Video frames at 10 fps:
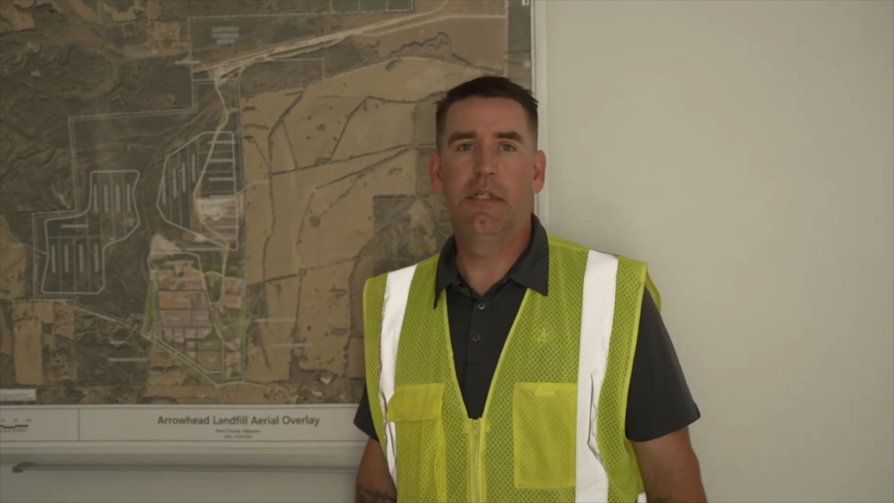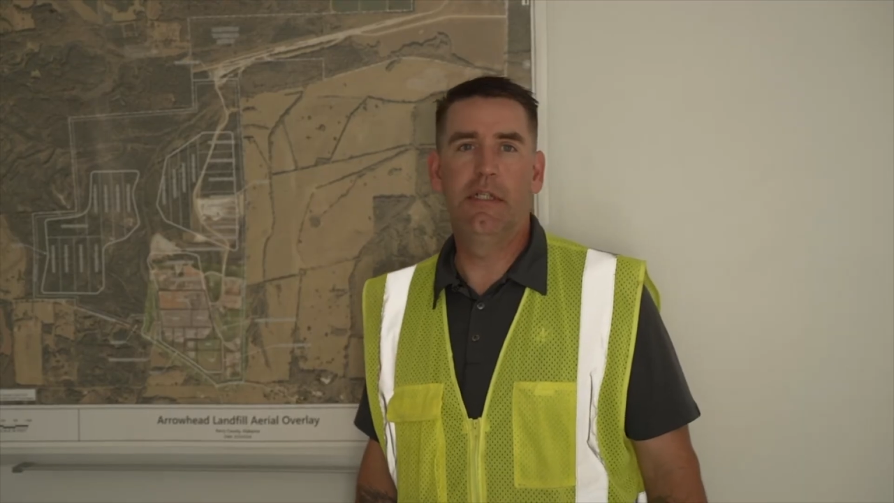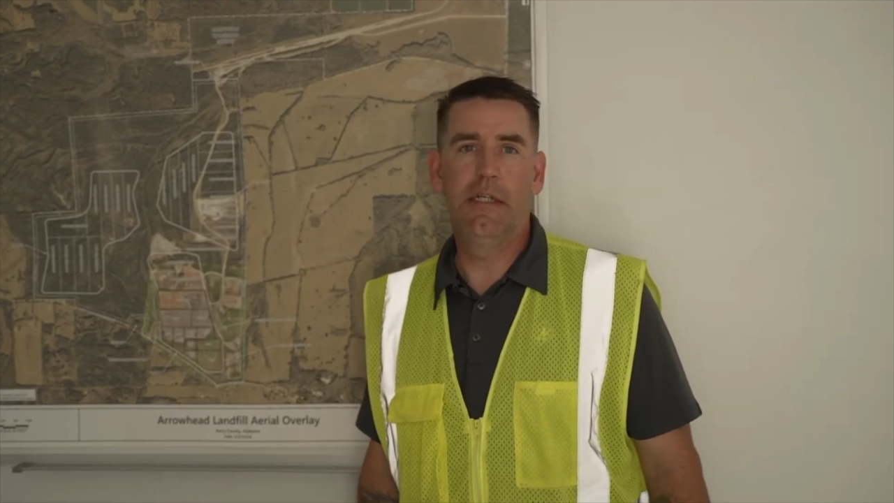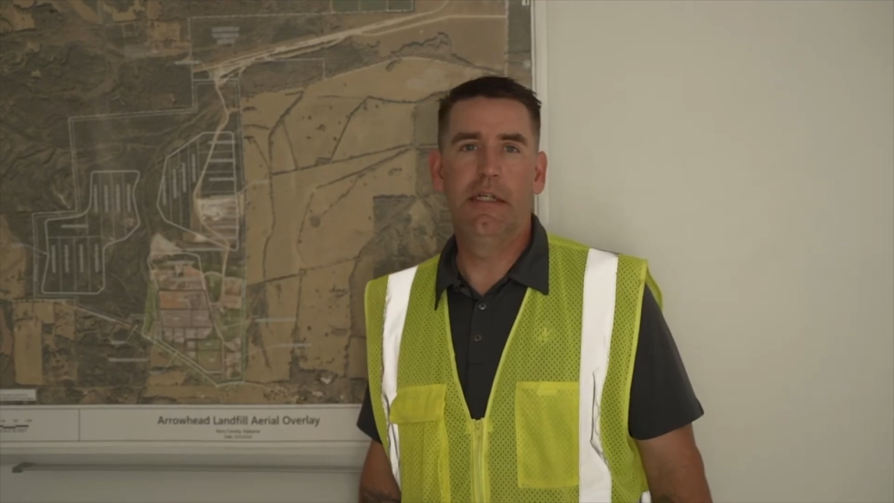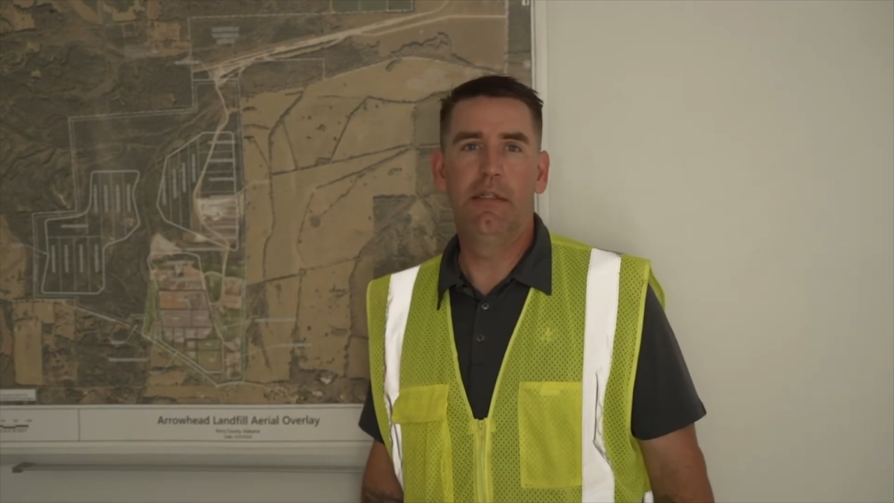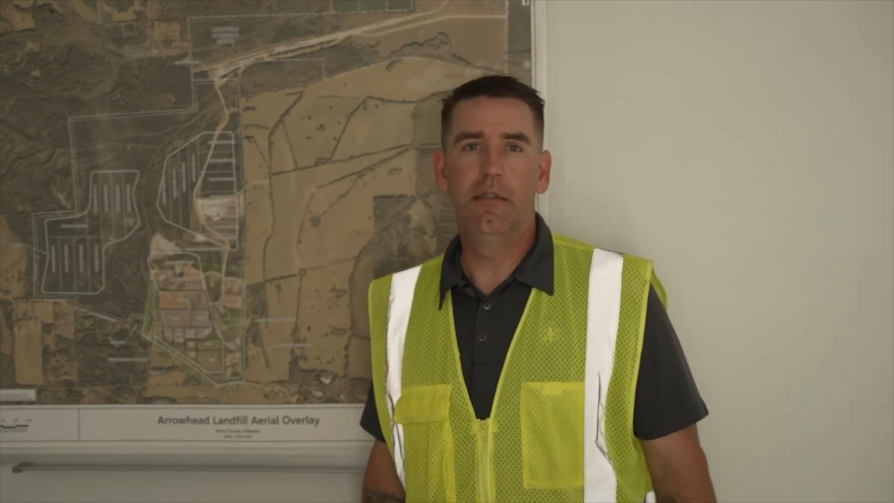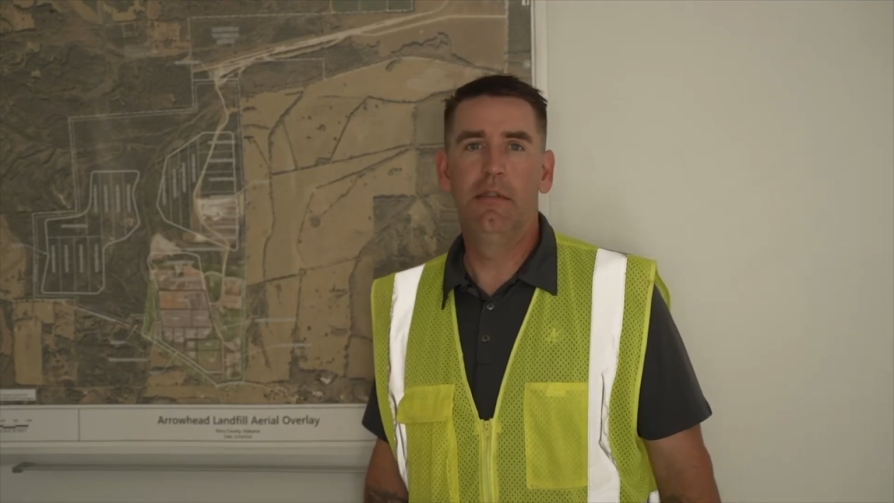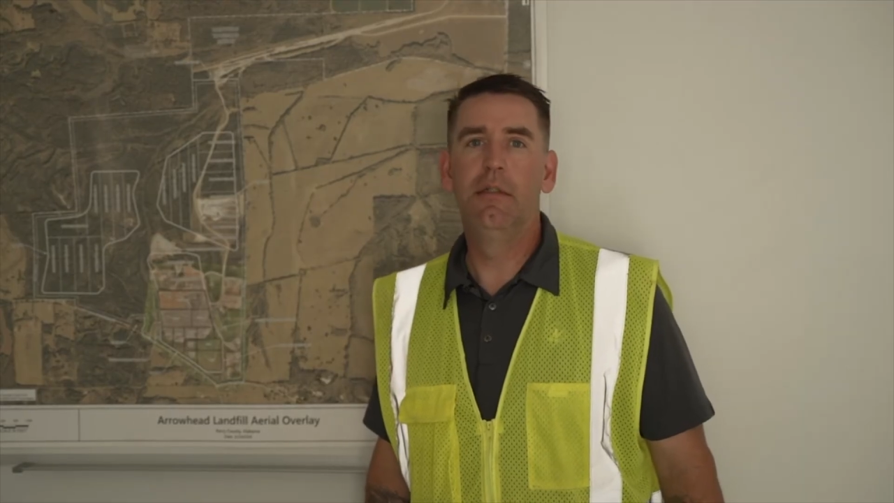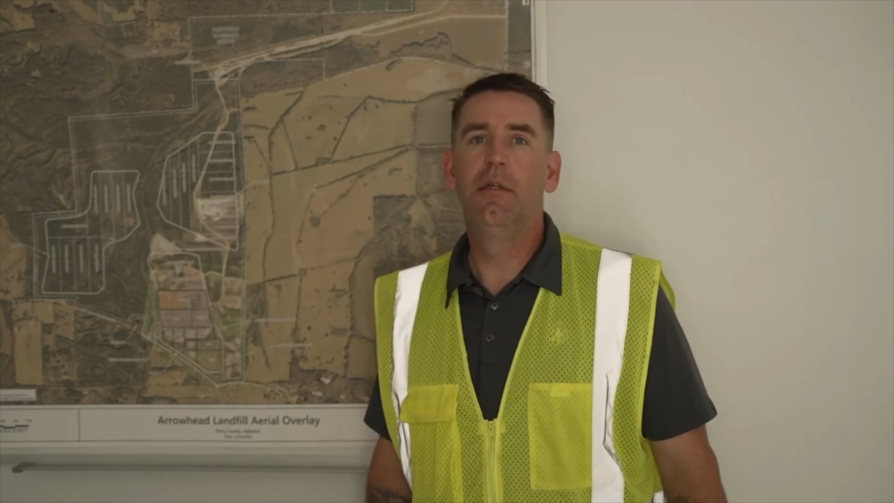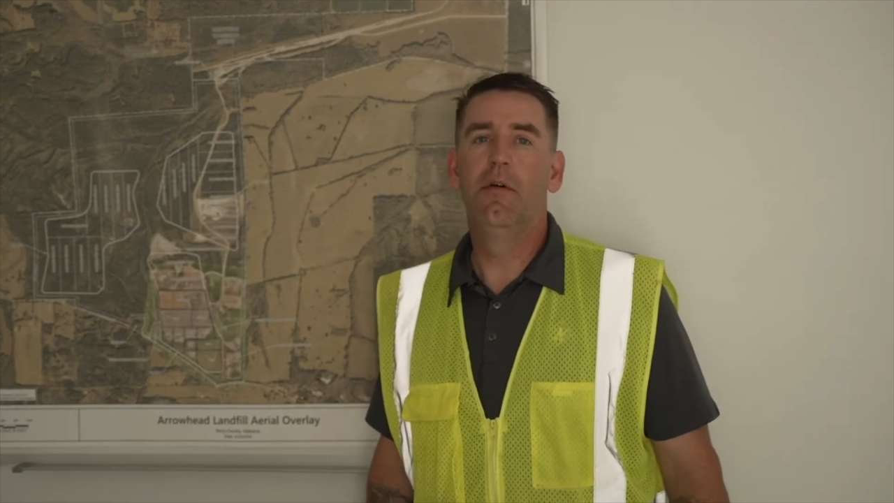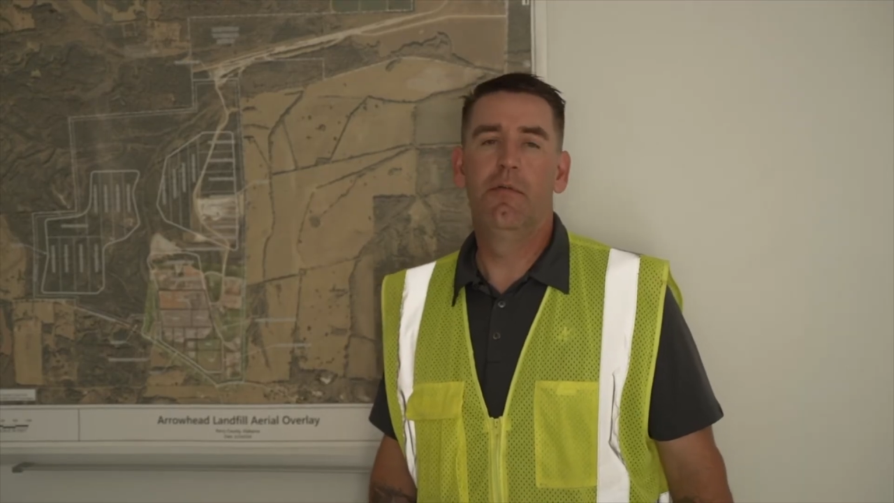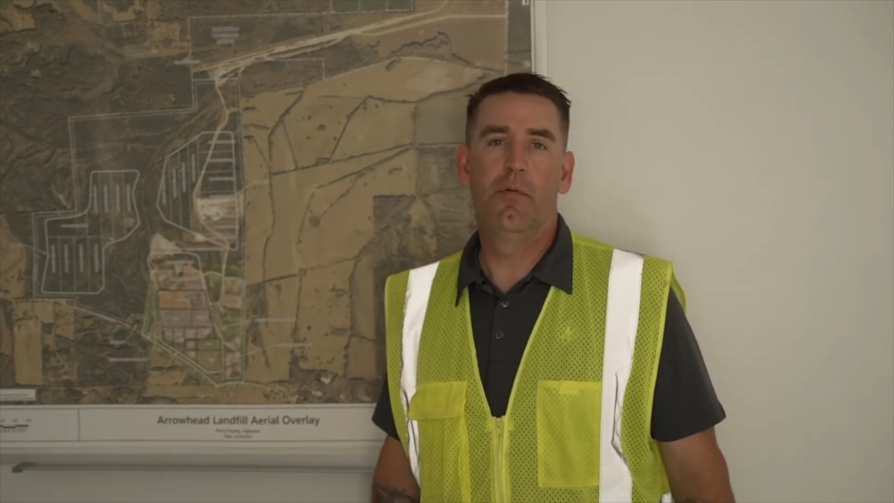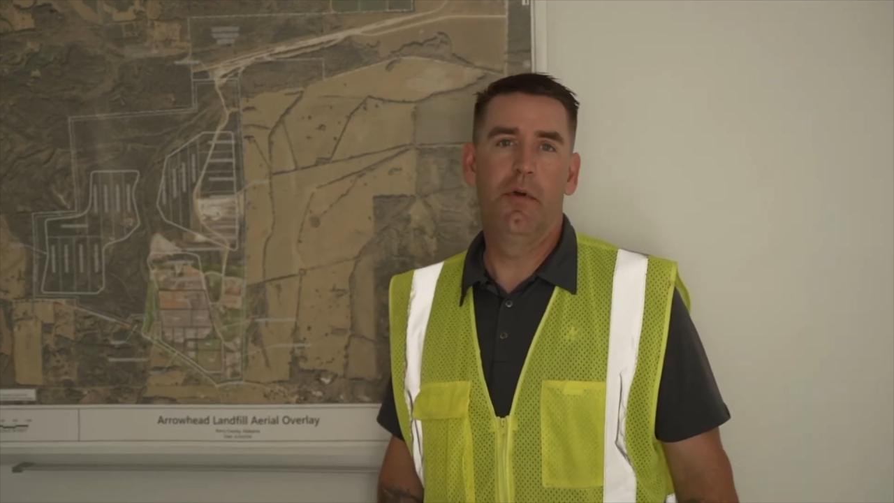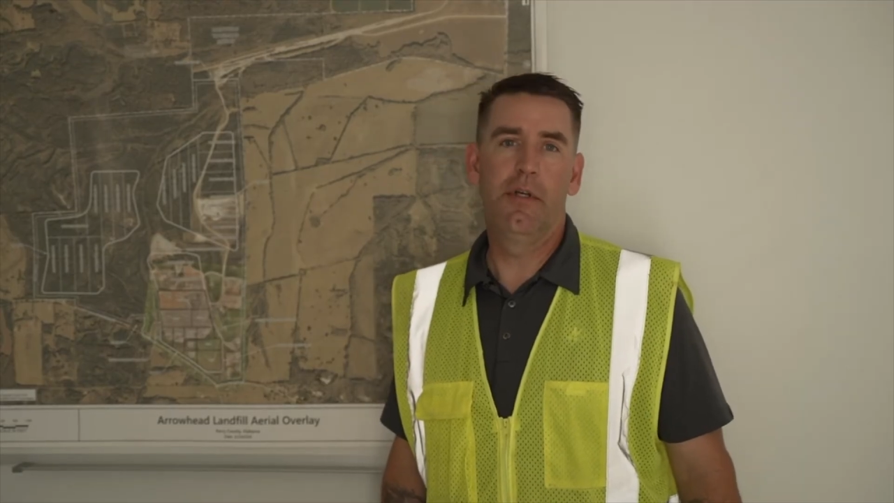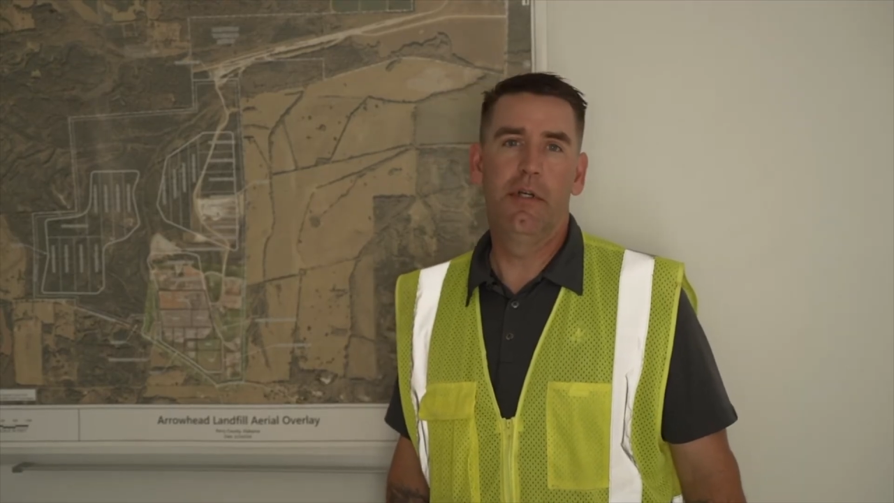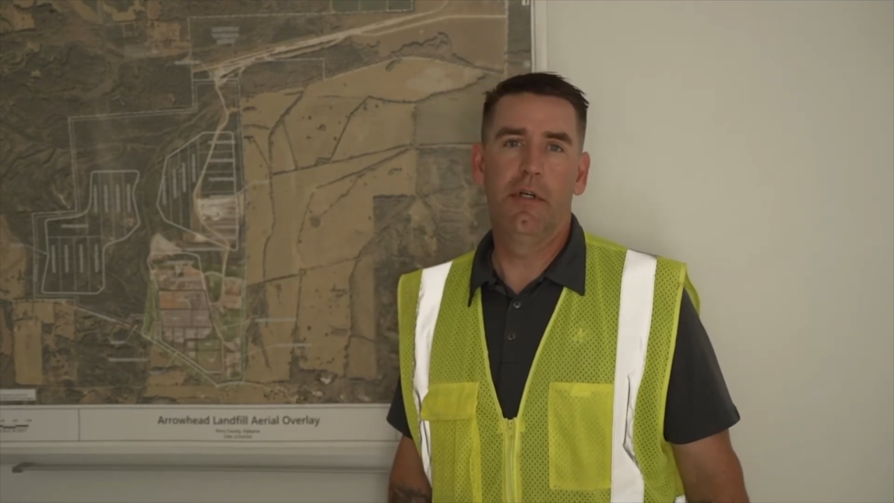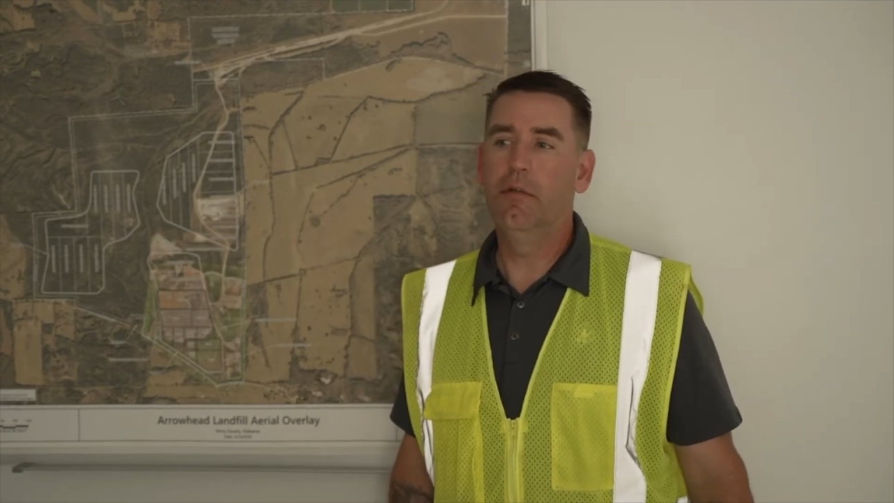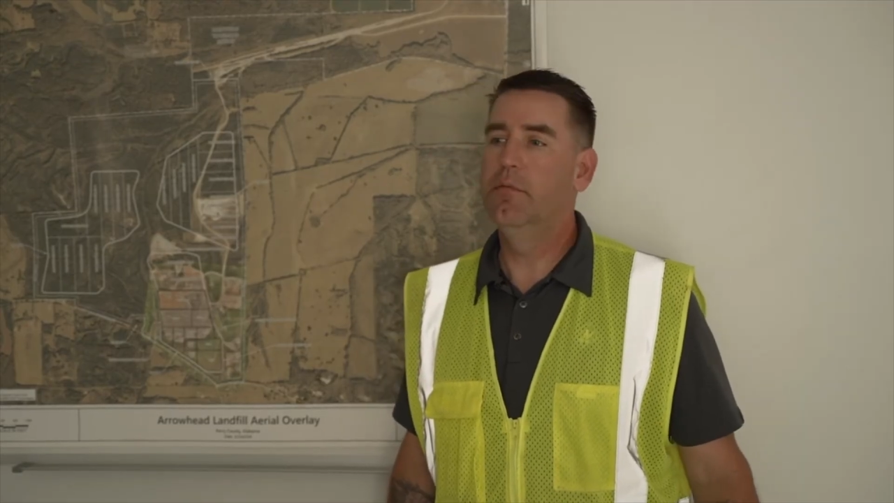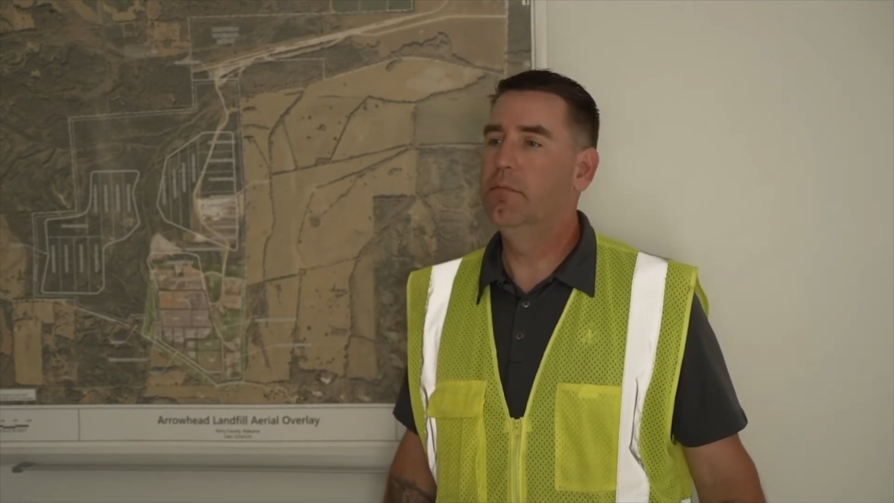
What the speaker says: day for a year,